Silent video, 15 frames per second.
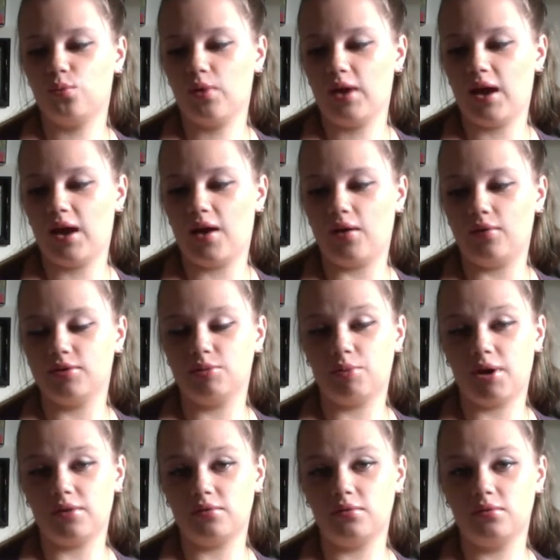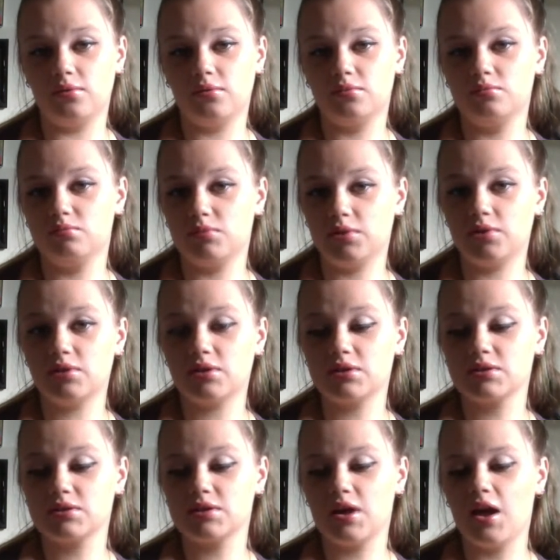how the bottle
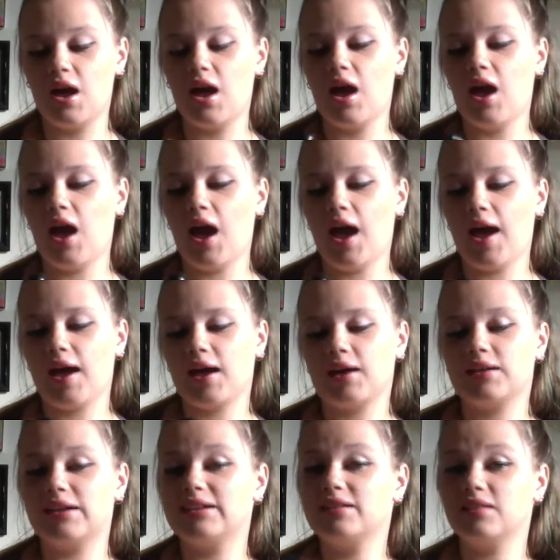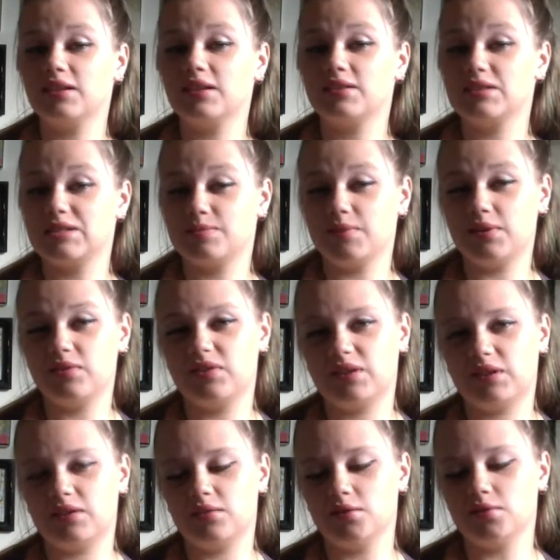looks, and I didn't like the smell of it
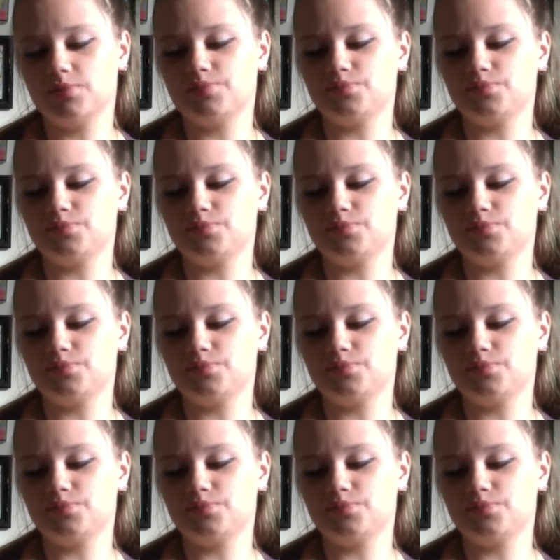either.